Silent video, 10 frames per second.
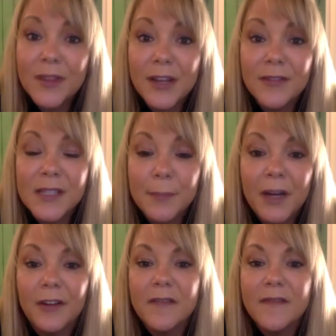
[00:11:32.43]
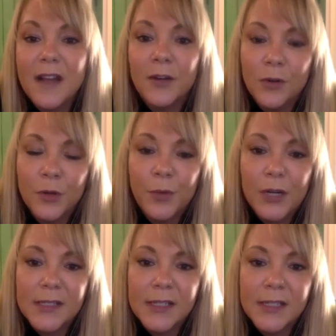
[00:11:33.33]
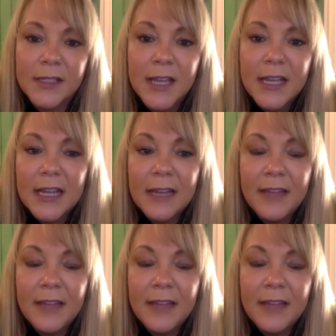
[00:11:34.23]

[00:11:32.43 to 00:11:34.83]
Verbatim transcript: They're there as a part of that growth process,